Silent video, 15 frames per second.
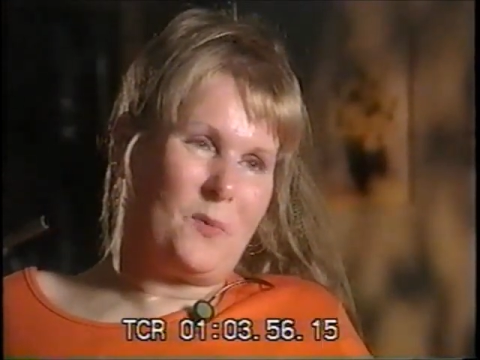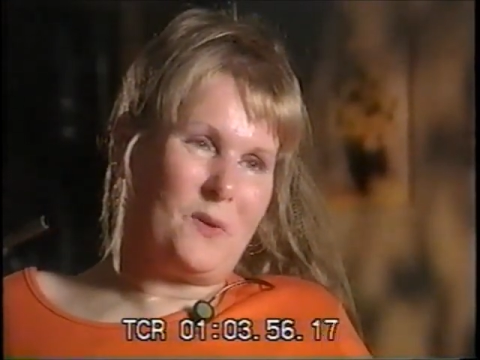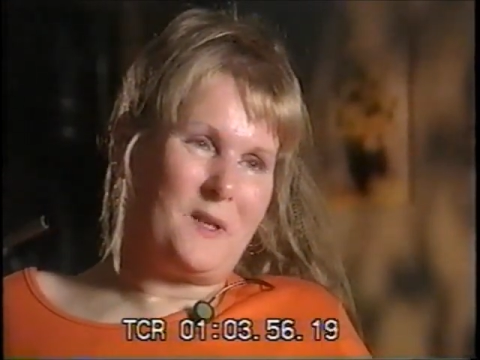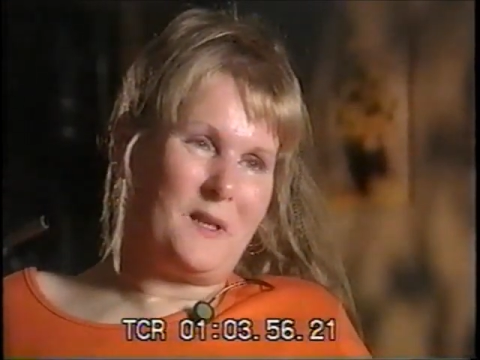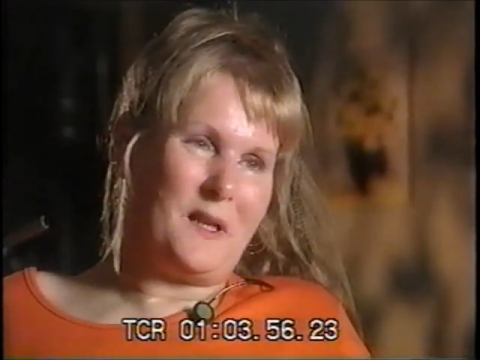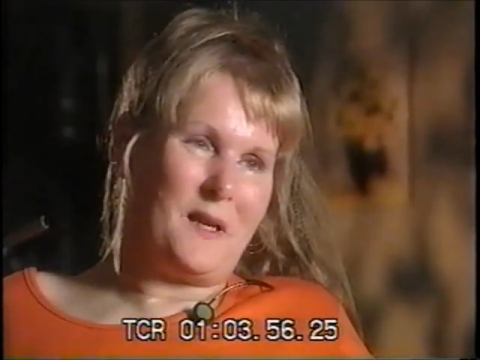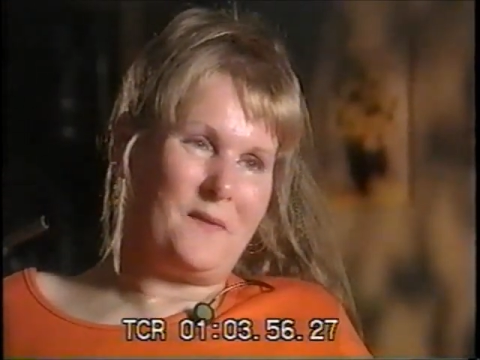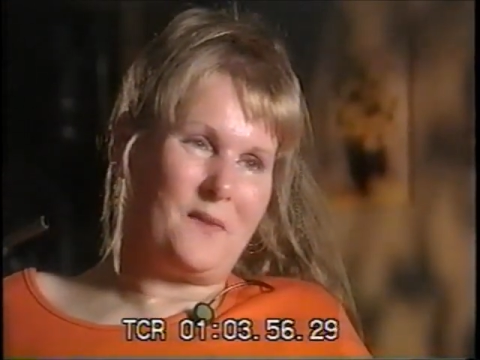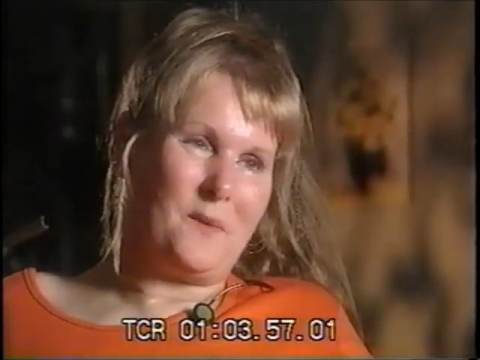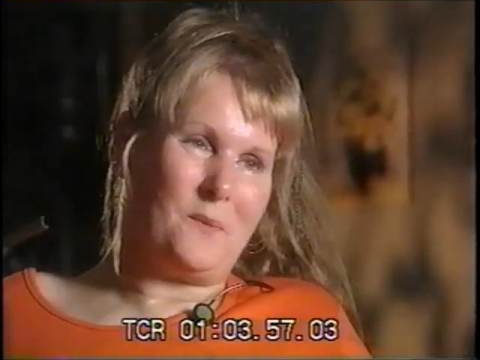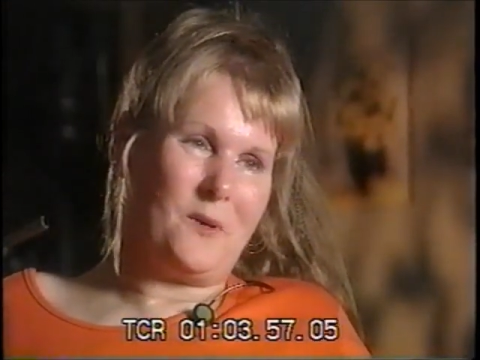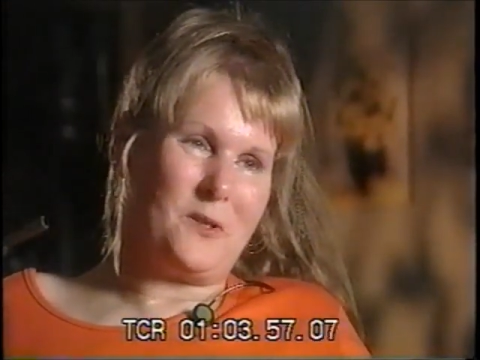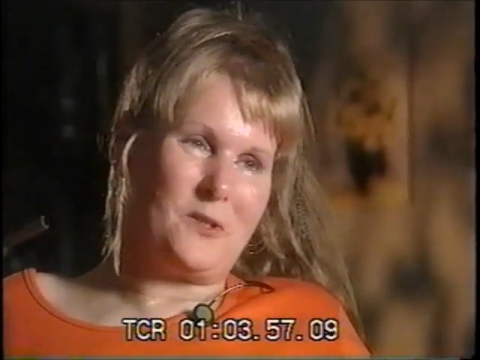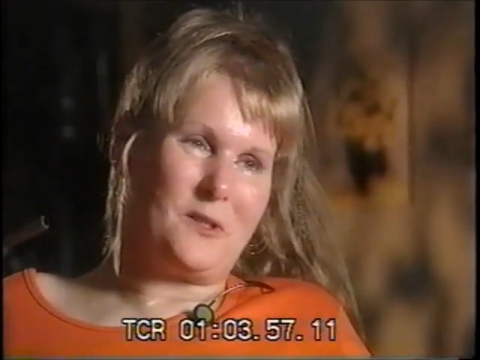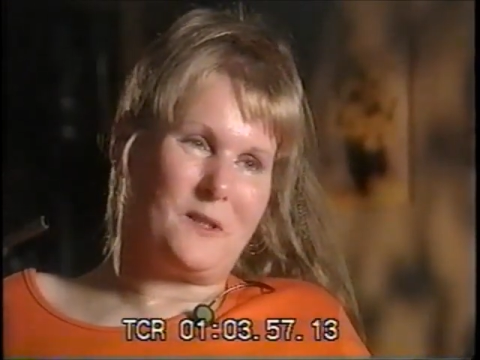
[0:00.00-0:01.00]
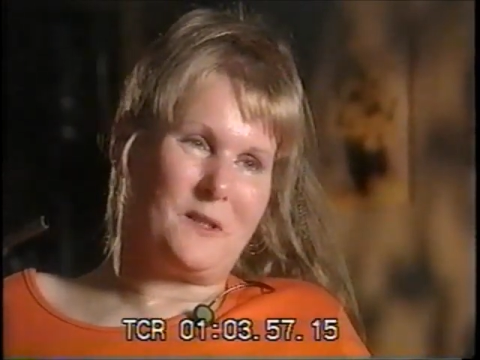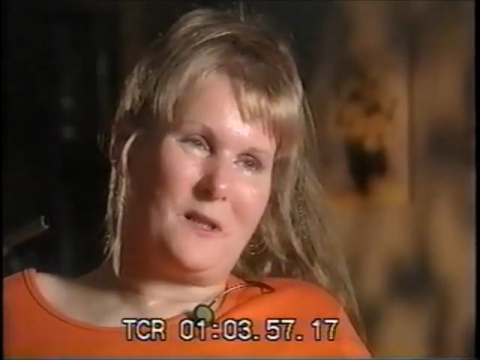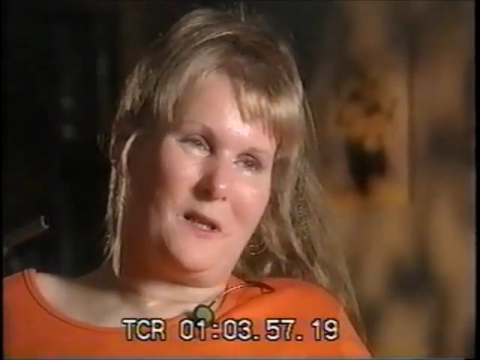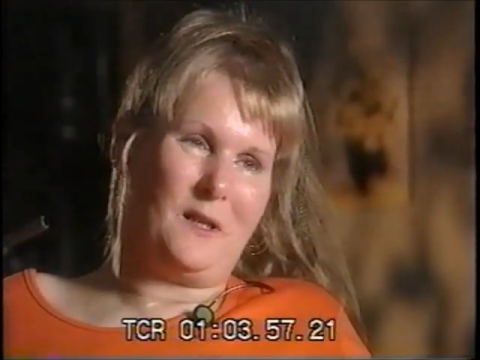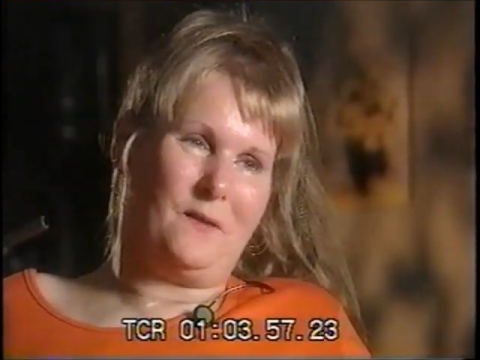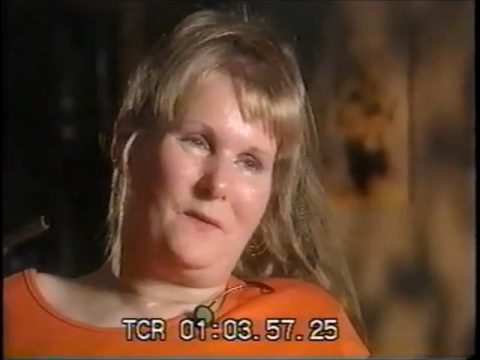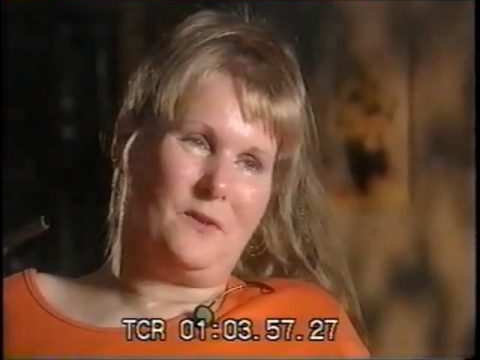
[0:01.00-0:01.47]
more to life than watching
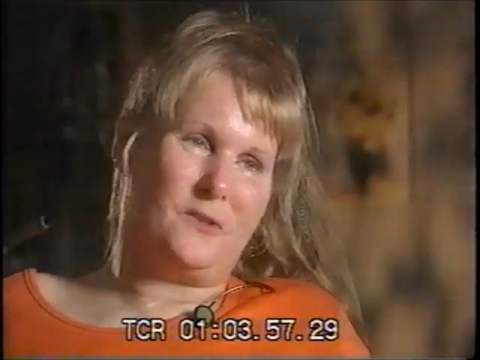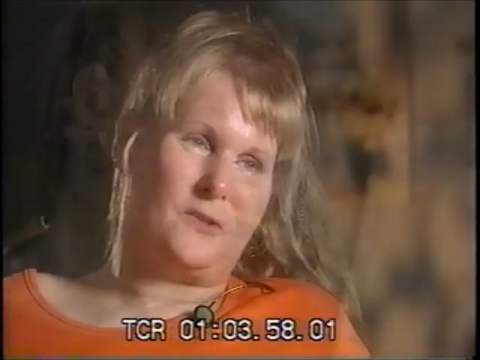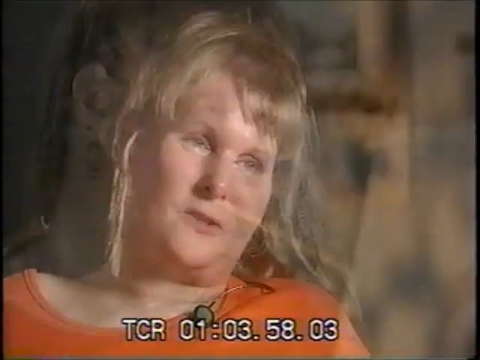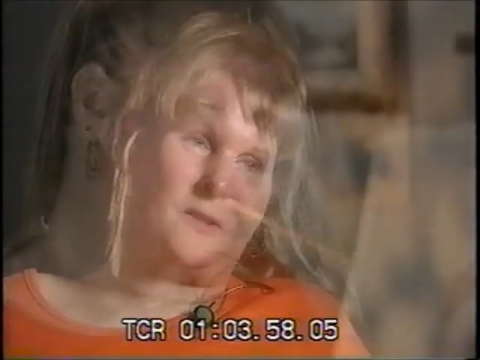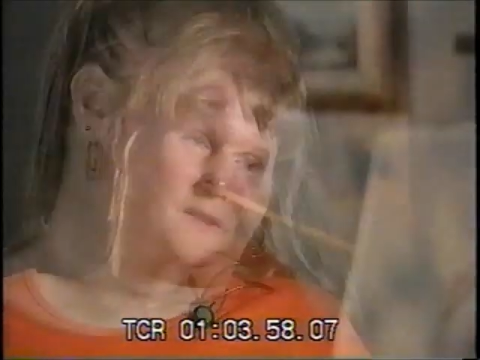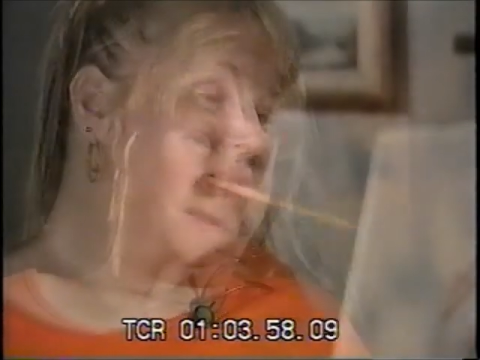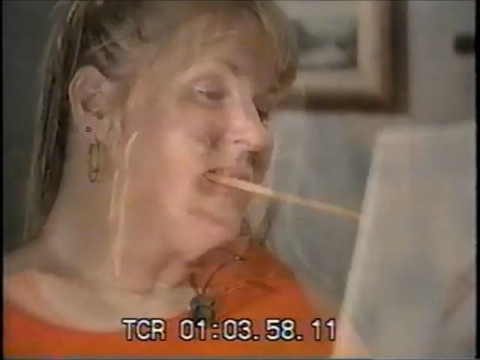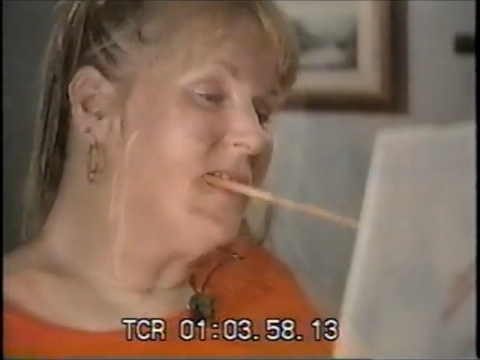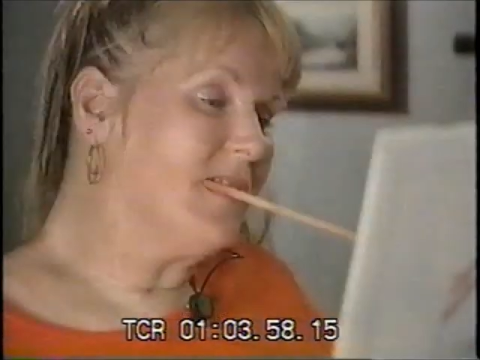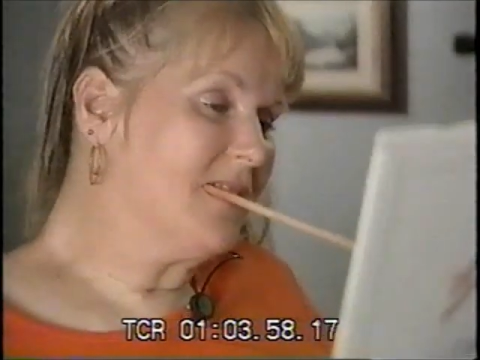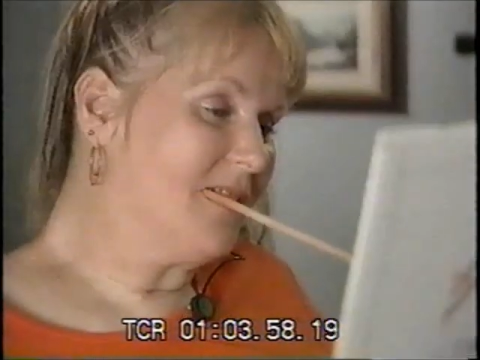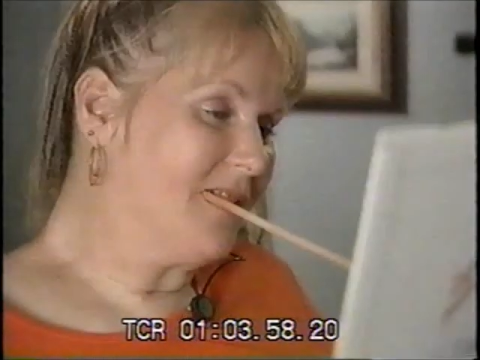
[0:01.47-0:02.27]
television.